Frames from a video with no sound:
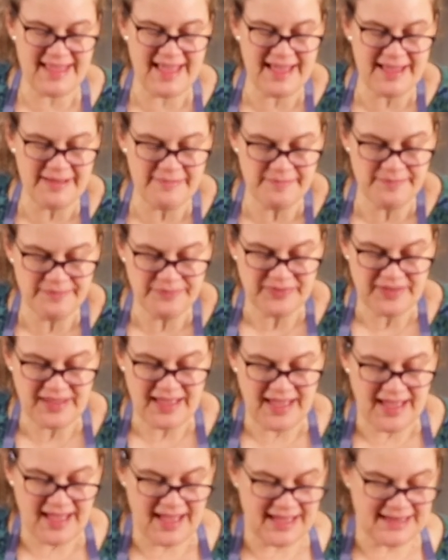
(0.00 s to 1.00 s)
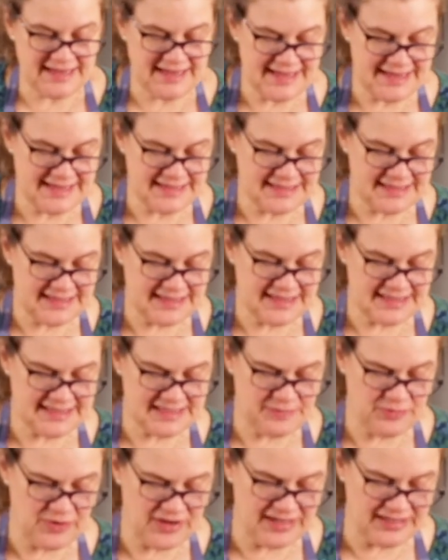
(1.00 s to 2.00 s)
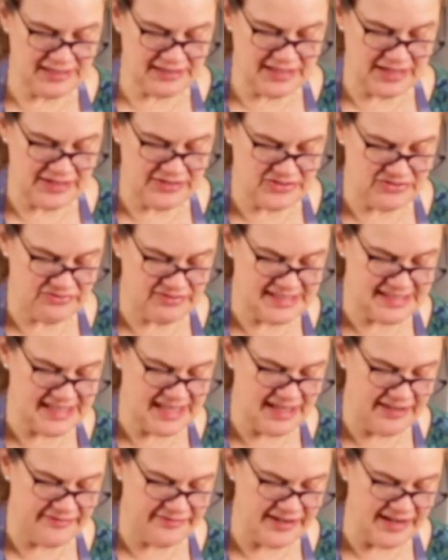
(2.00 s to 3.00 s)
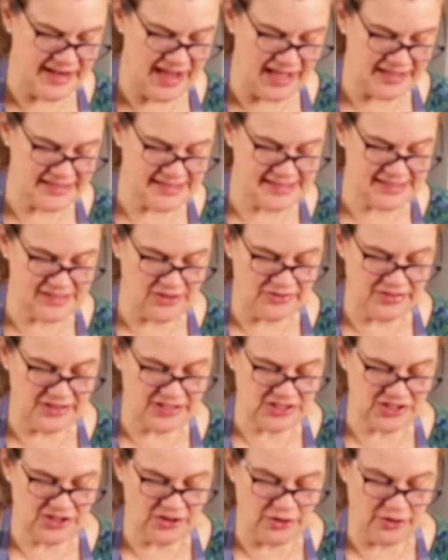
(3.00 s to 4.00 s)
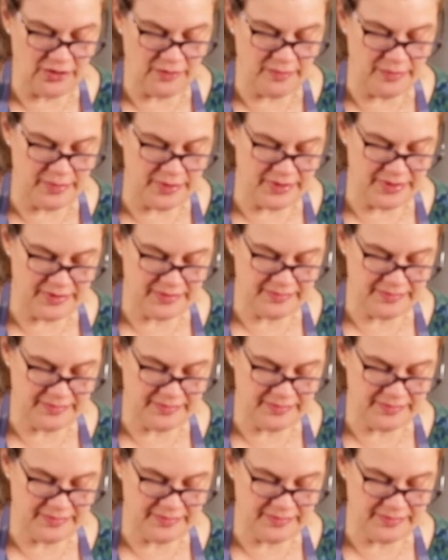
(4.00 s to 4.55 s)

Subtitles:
And then, before it goes in the oven, you need to sprinkle over the